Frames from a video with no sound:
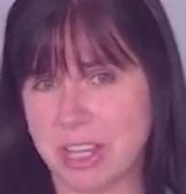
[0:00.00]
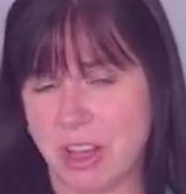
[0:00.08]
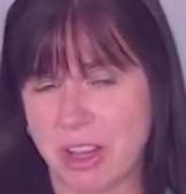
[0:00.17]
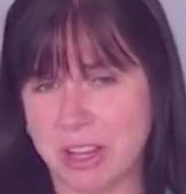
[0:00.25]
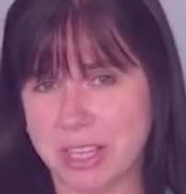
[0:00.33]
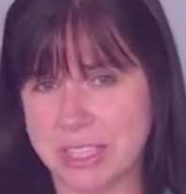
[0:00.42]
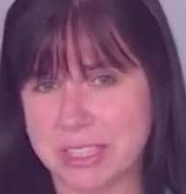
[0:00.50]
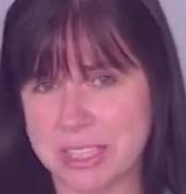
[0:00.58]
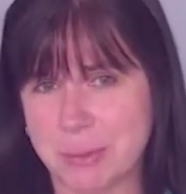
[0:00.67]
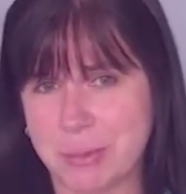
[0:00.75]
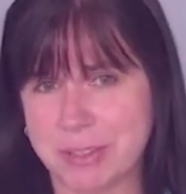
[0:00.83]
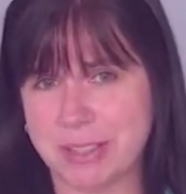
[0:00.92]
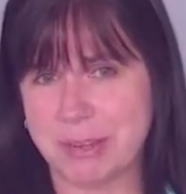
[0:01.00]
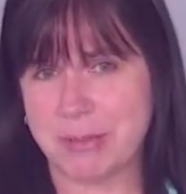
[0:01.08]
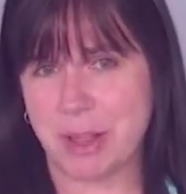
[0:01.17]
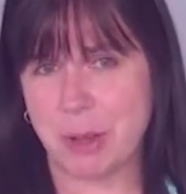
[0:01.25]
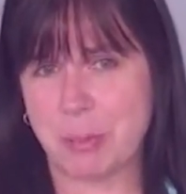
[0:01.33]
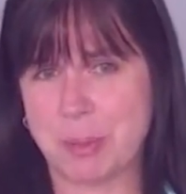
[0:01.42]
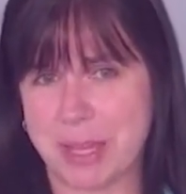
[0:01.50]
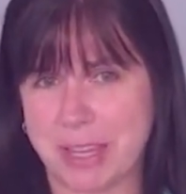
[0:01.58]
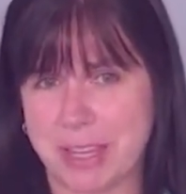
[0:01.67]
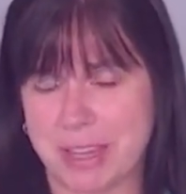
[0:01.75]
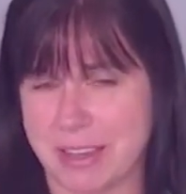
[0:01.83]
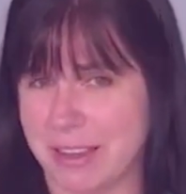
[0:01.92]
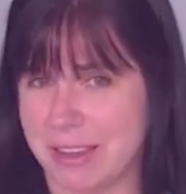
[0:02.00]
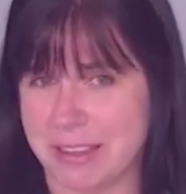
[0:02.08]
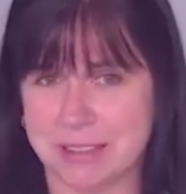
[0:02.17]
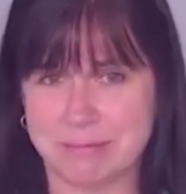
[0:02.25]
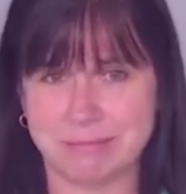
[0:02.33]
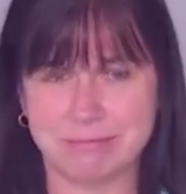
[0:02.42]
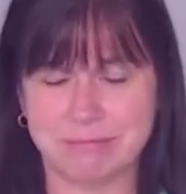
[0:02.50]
young, typically developing uh,